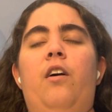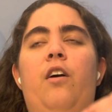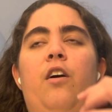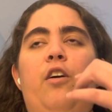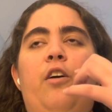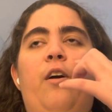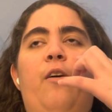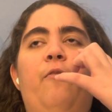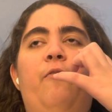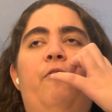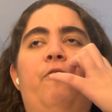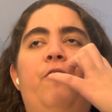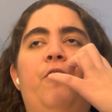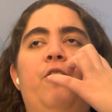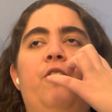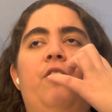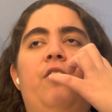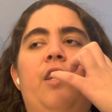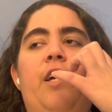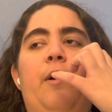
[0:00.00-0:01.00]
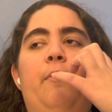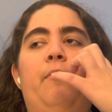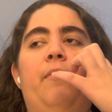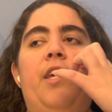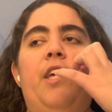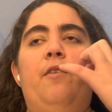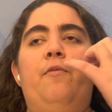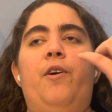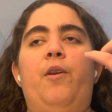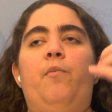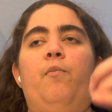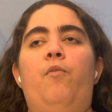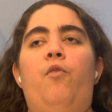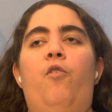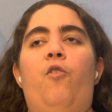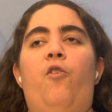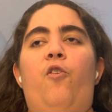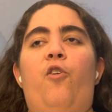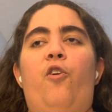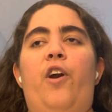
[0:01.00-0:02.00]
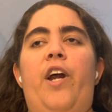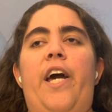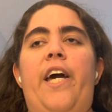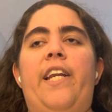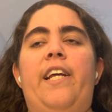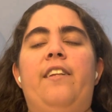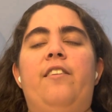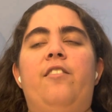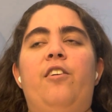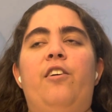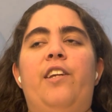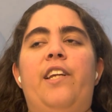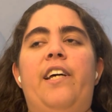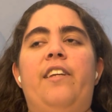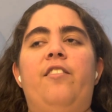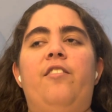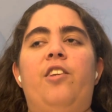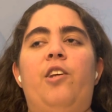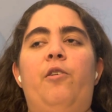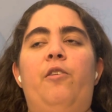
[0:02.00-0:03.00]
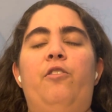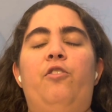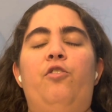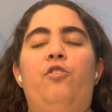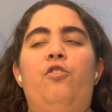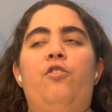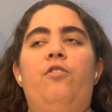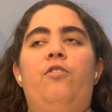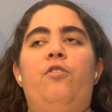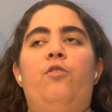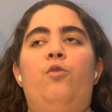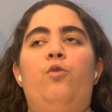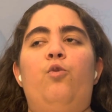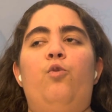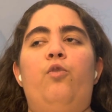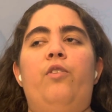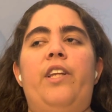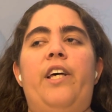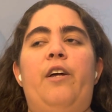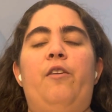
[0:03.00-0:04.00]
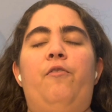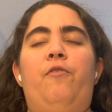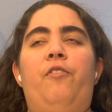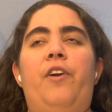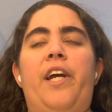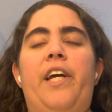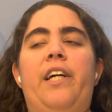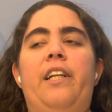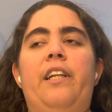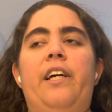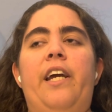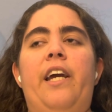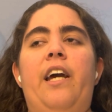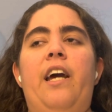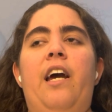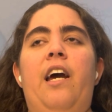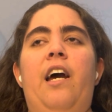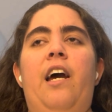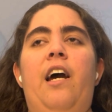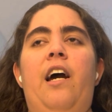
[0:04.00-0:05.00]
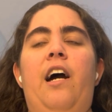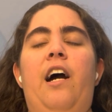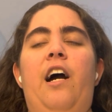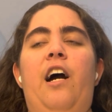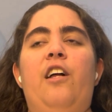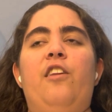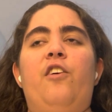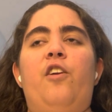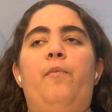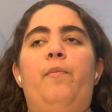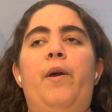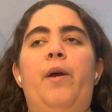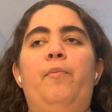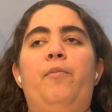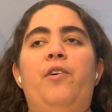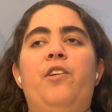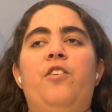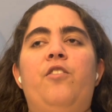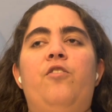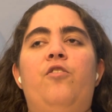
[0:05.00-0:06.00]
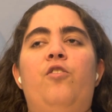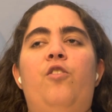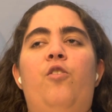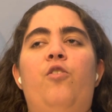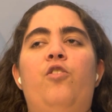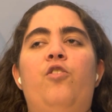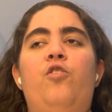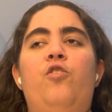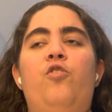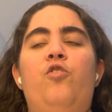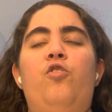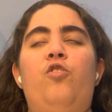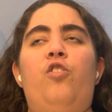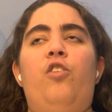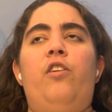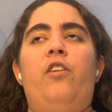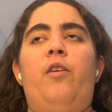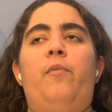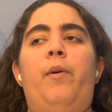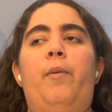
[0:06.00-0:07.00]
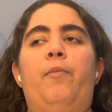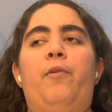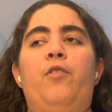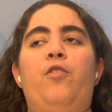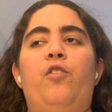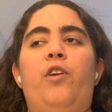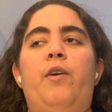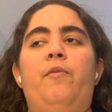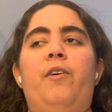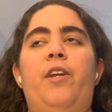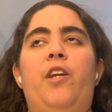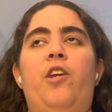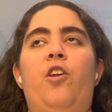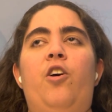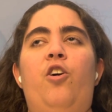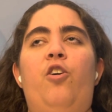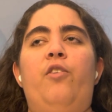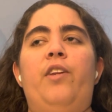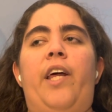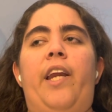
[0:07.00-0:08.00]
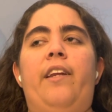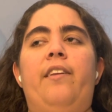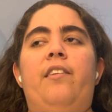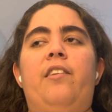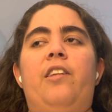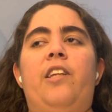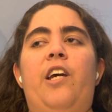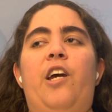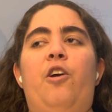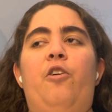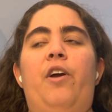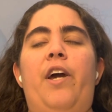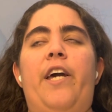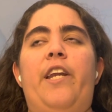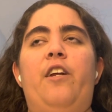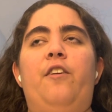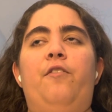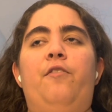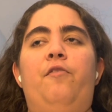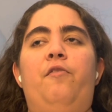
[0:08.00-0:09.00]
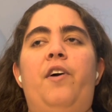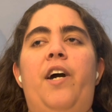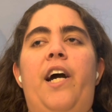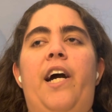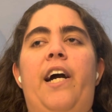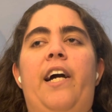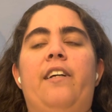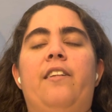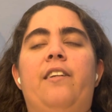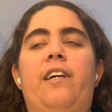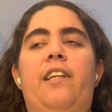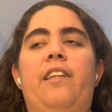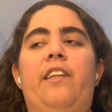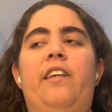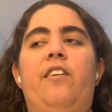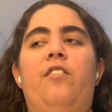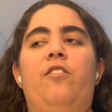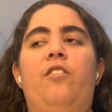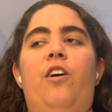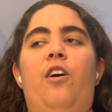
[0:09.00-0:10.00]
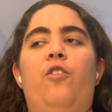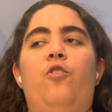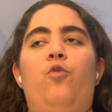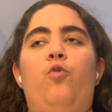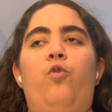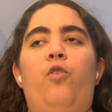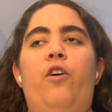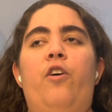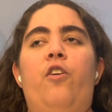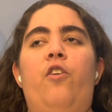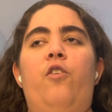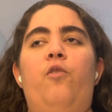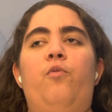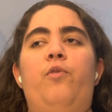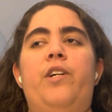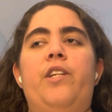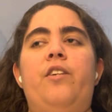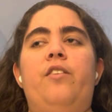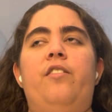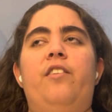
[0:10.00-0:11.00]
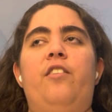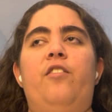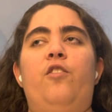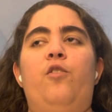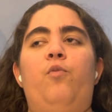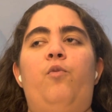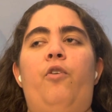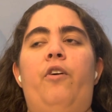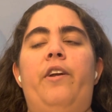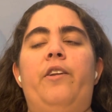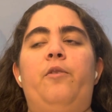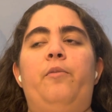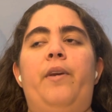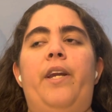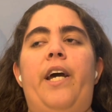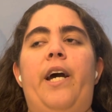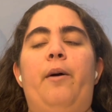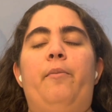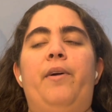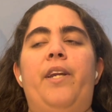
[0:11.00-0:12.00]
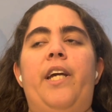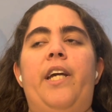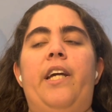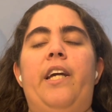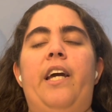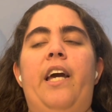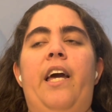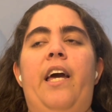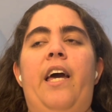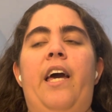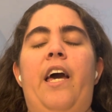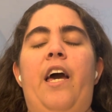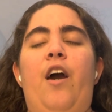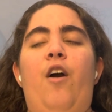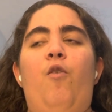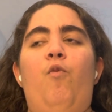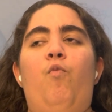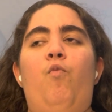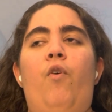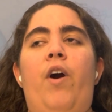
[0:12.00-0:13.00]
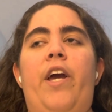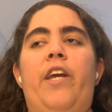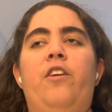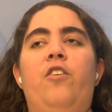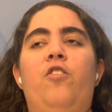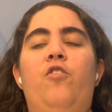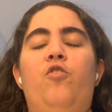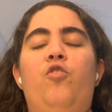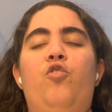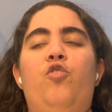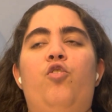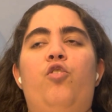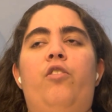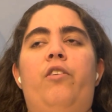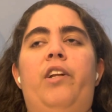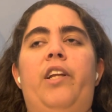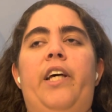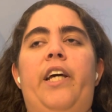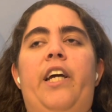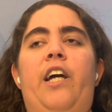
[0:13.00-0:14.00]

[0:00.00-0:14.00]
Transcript: confuse them even more, and it's unnecessary to use a tool that frankly a lot of people just don't use, or a lot of people don't even know that it's there. And in fact, at least on Twitter, which this is where it's been happening, when you do click